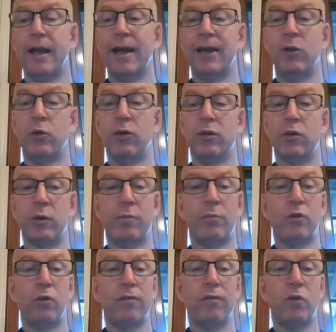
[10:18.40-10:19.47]
in order to
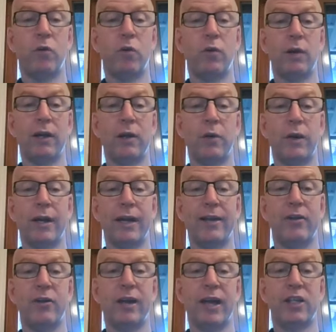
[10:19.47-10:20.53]
improve your liquidity
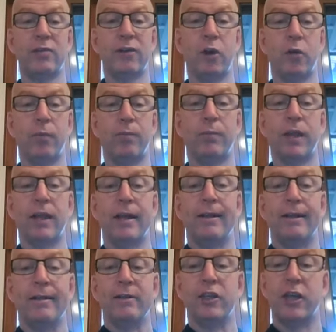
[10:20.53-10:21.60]
and your cash flow.
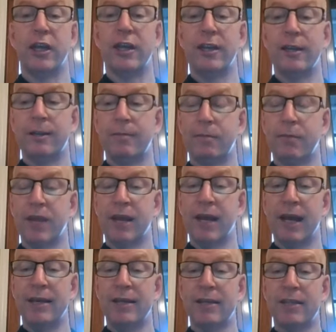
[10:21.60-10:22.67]
So you're going to then
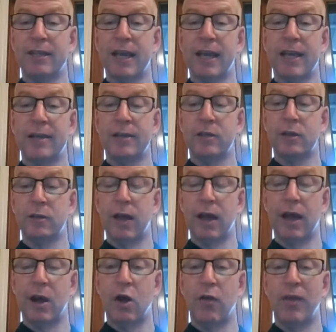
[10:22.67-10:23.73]
understand
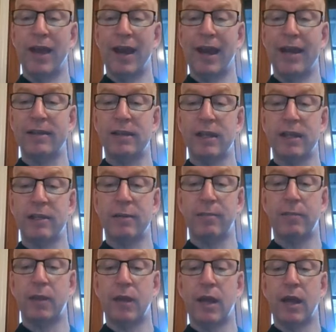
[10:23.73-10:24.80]
on that asset
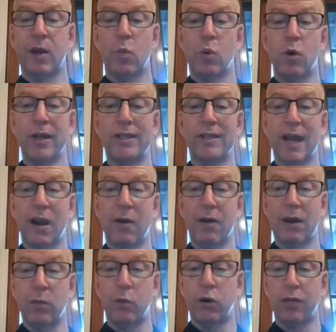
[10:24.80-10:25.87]
what it's
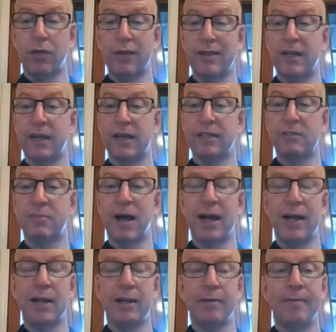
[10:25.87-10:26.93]
currently worth in today's
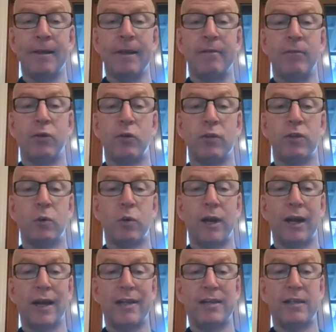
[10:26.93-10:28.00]
market. You also
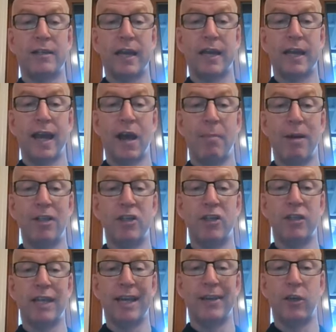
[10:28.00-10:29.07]
want to understand how much
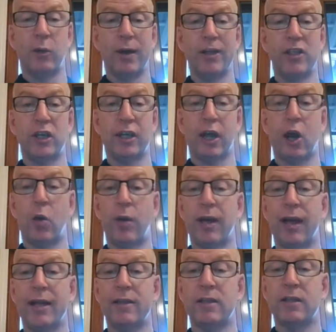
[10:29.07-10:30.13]
debt you actually owe
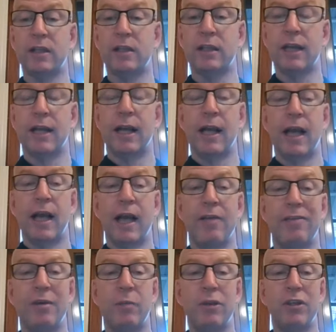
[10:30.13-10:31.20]
against it.
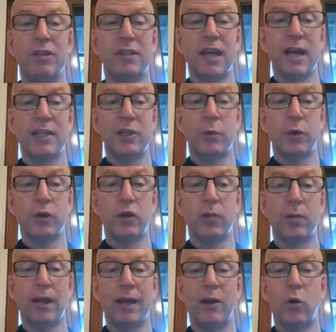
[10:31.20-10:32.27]
And then when you start to
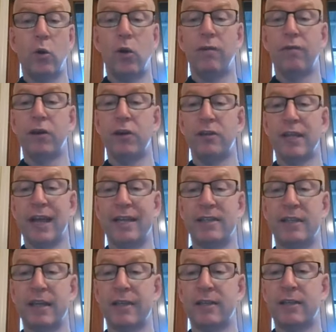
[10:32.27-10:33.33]
accumulate all of those
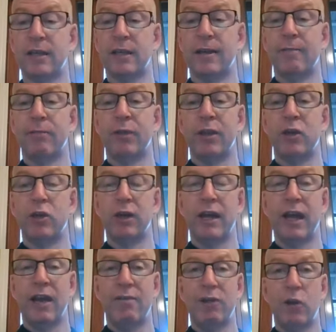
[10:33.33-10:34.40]
assets, then you're
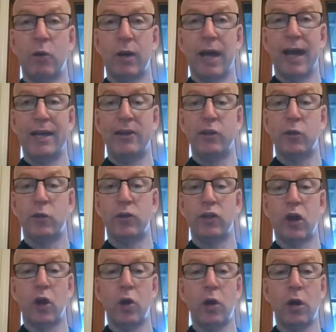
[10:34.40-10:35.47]
going to have a look at your
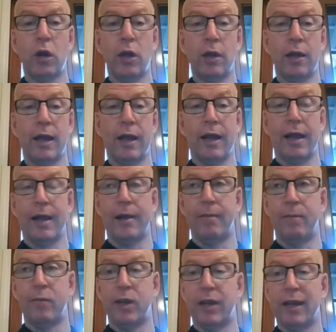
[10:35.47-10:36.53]
total,
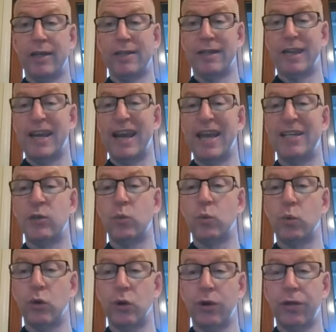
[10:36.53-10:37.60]
I guess, net
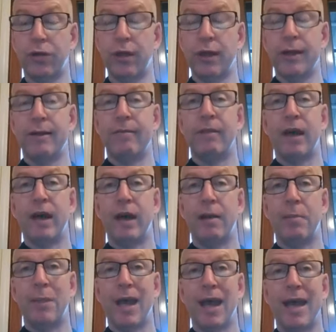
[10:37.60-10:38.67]
worth,
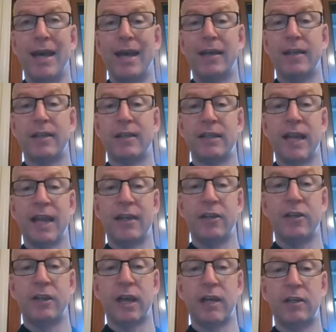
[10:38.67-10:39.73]
and
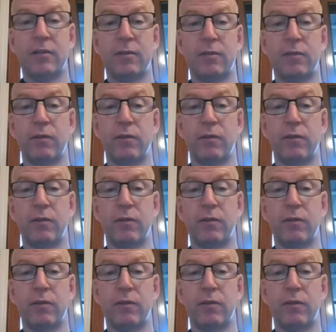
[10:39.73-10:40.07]
understand that